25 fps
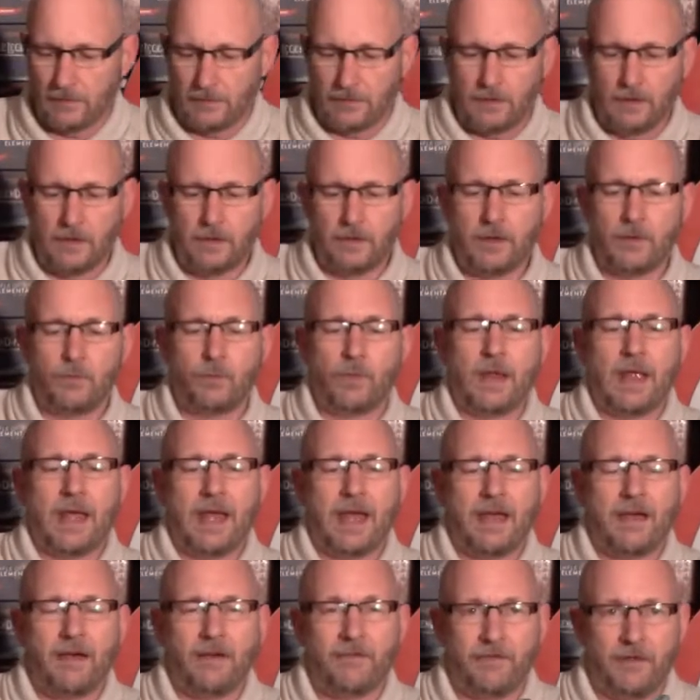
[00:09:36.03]
And then we
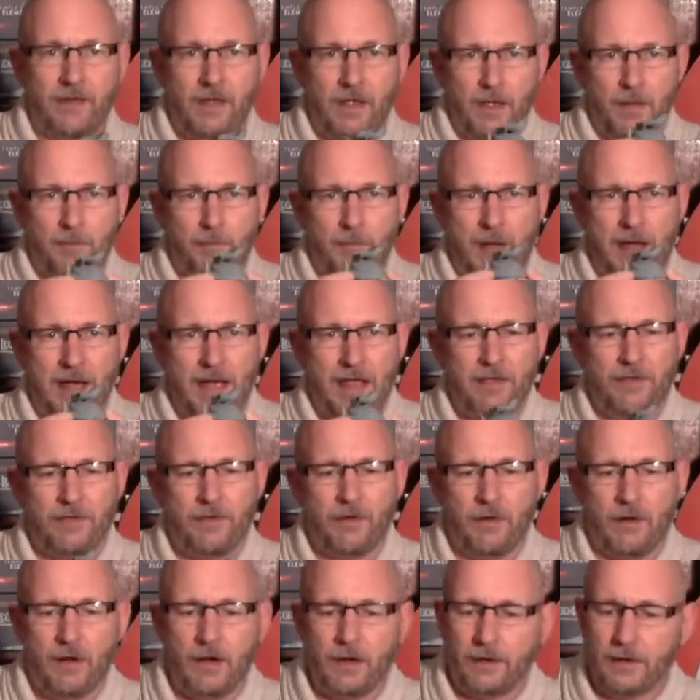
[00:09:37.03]
have
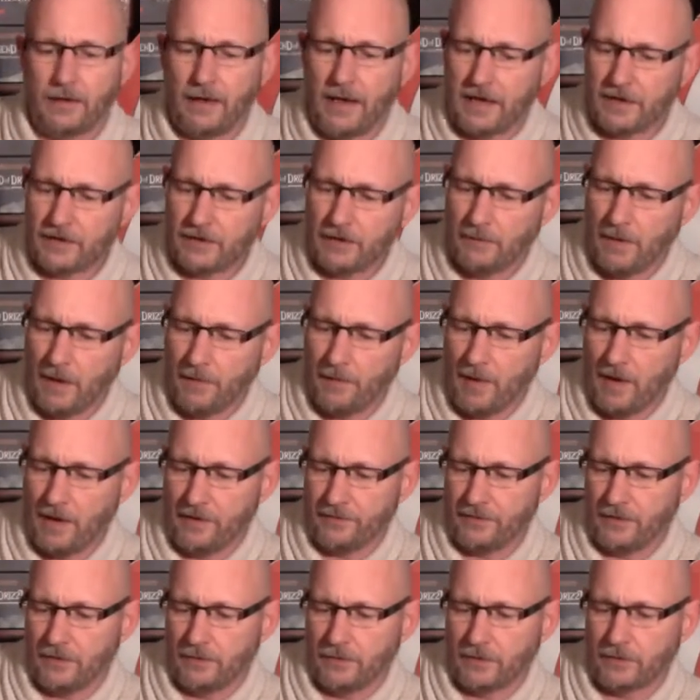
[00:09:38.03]
Python. And actually my
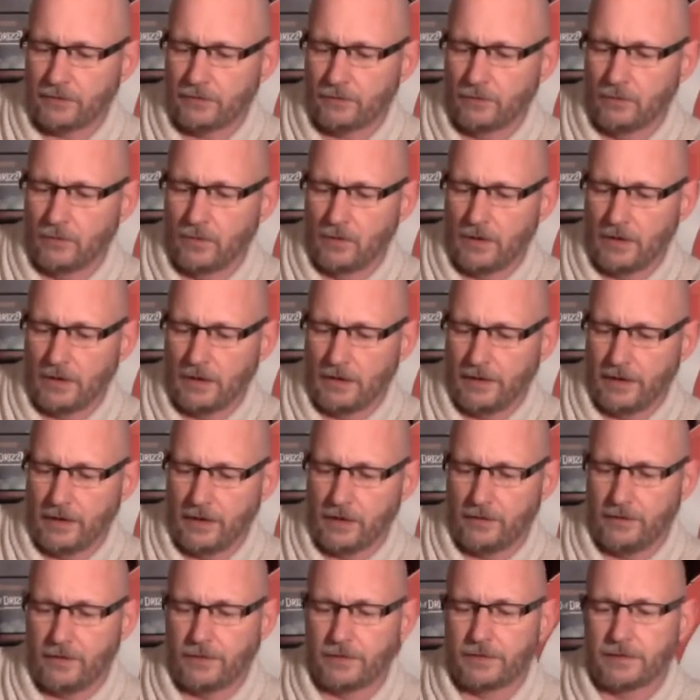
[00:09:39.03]
Python looks really
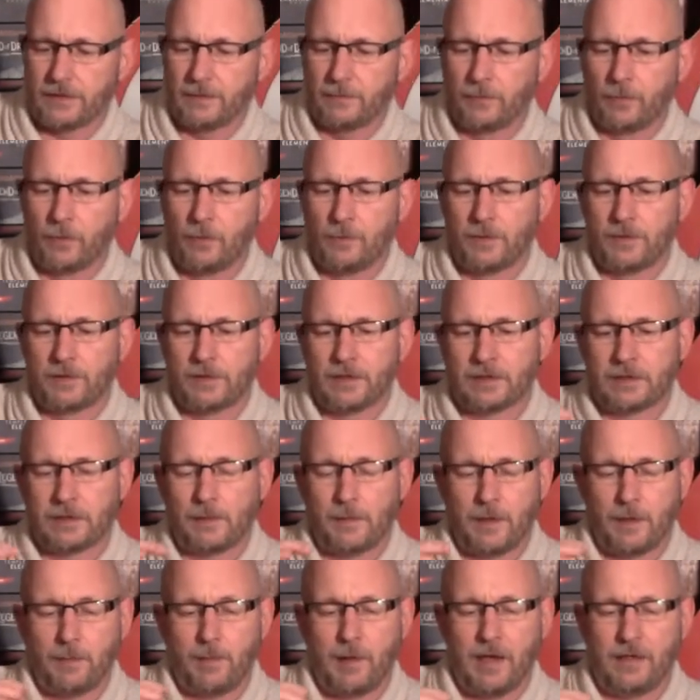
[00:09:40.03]
good. There were some rumors that some
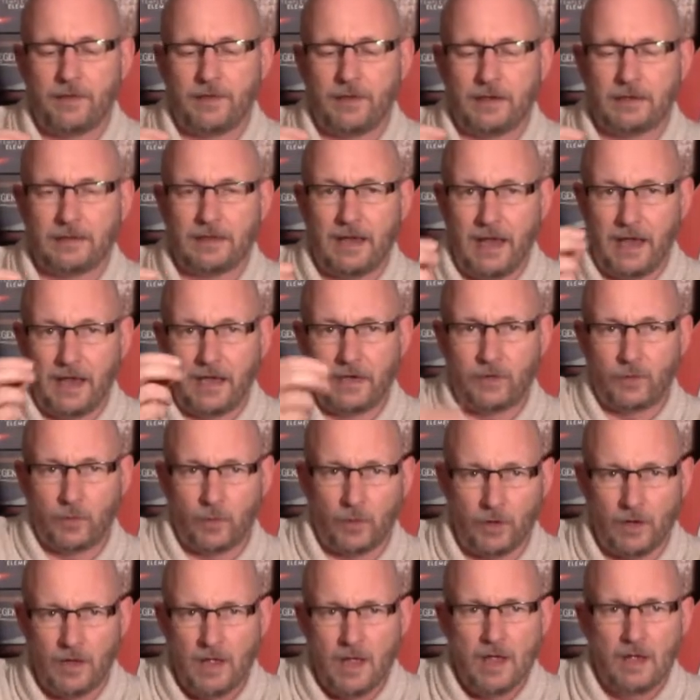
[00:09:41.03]
of the Python's heads
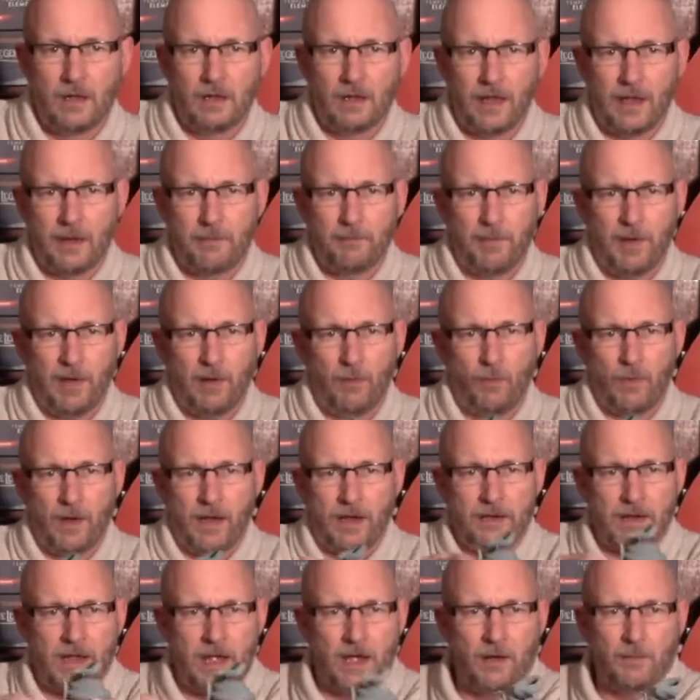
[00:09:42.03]
were like bent
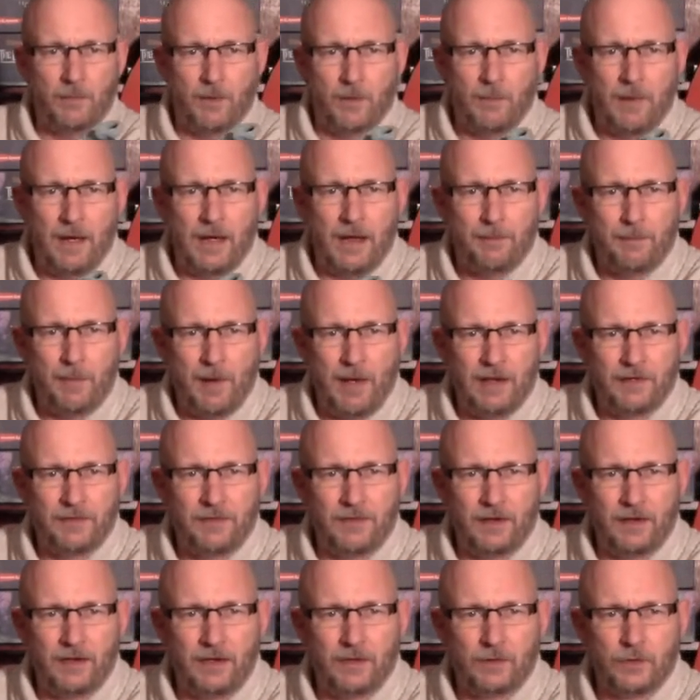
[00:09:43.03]
way down, but my
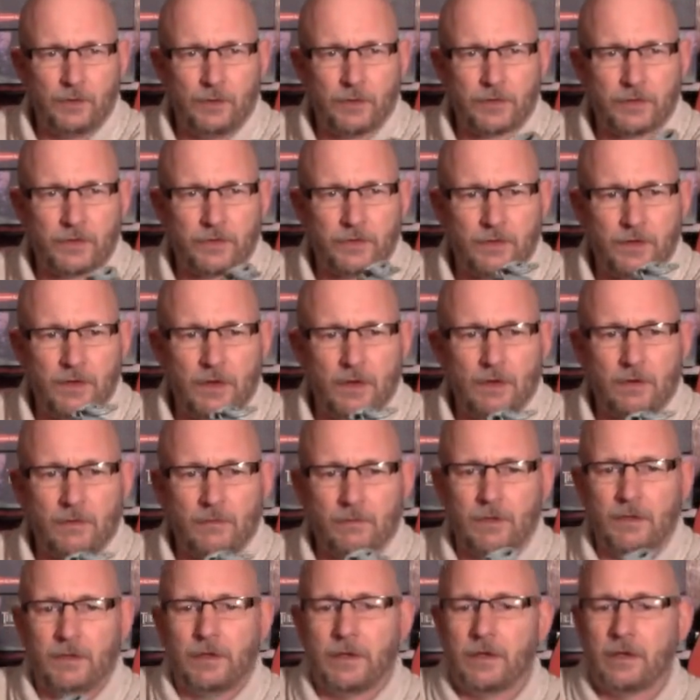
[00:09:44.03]
Python looks
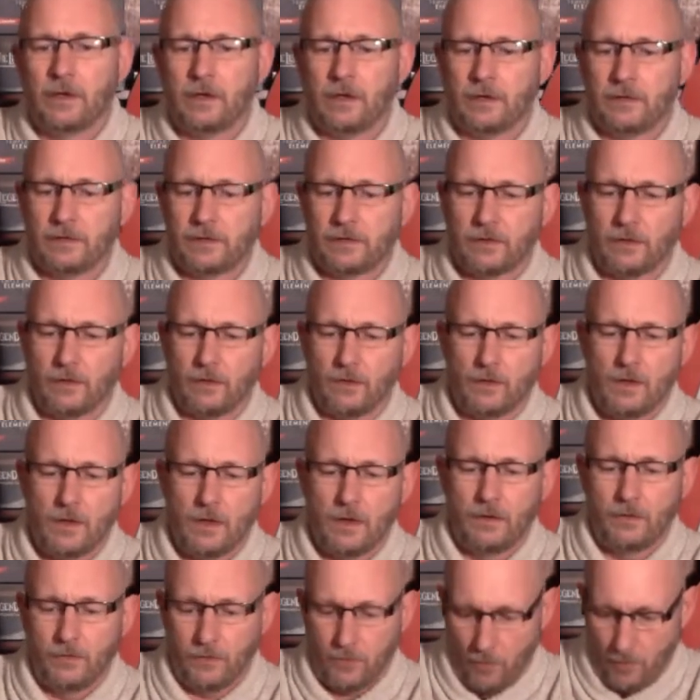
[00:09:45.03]
really good, so
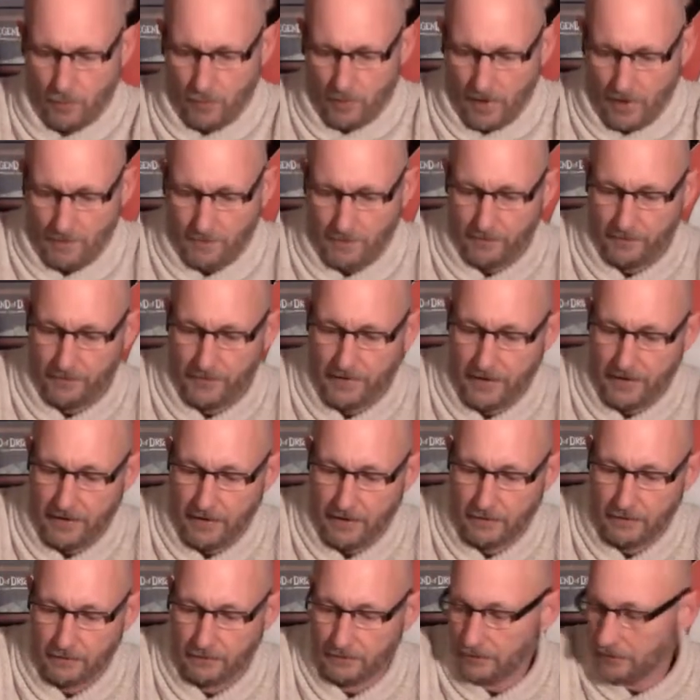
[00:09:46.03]
no problem
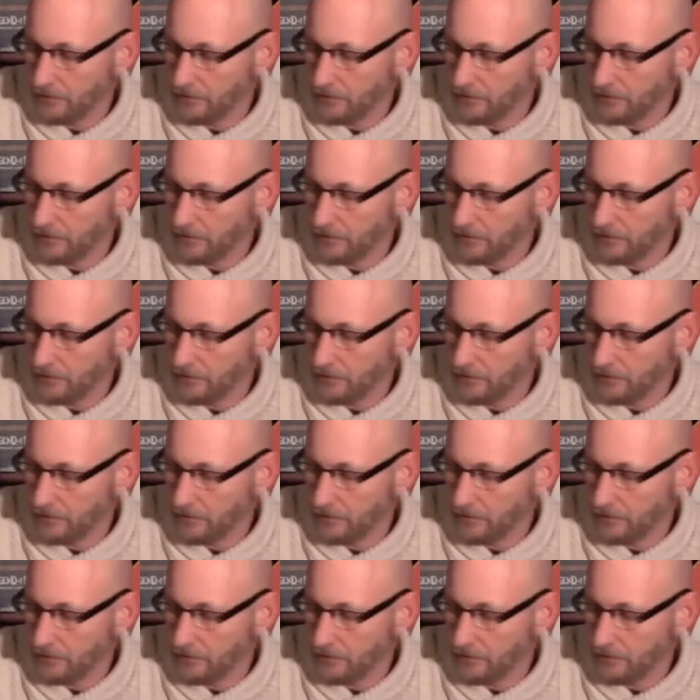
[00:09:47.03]
there.